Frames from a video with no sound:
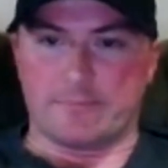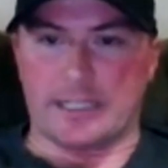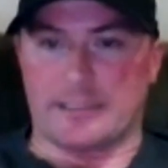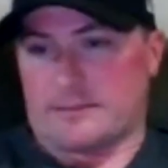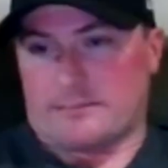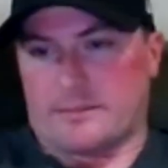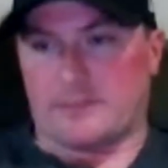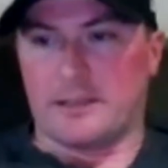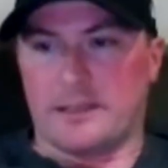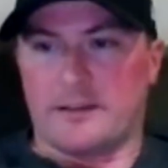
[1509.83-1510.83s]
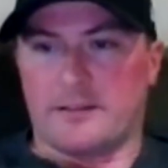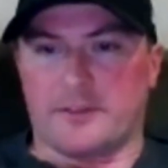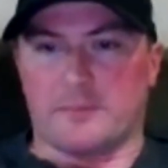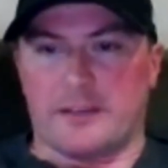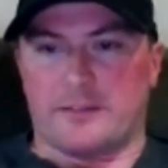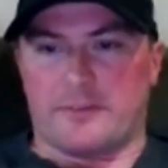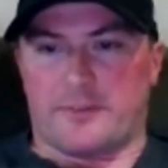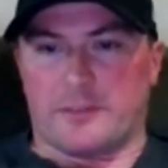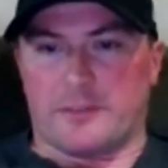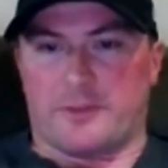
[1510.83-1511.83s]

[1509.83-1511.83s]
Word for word: That's yeah. From from the